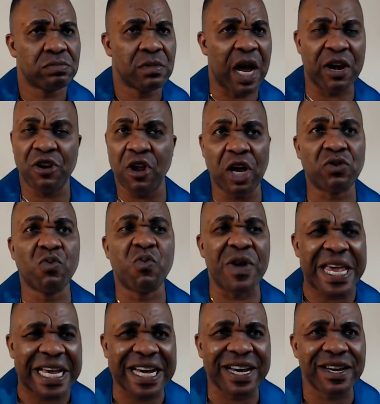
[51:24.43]
and not
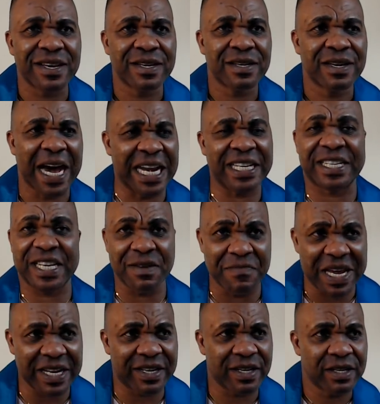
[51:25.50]
weak and
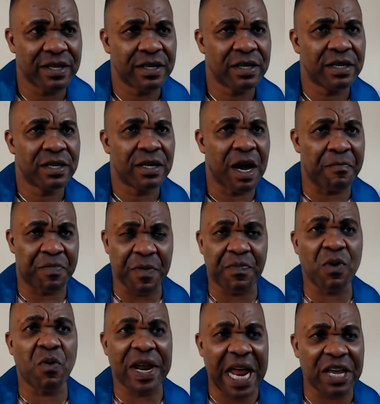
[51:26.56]
timid and
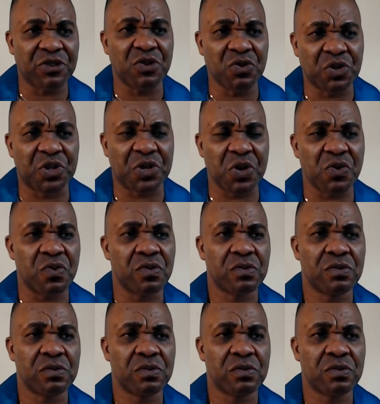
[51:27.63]
people want to use you.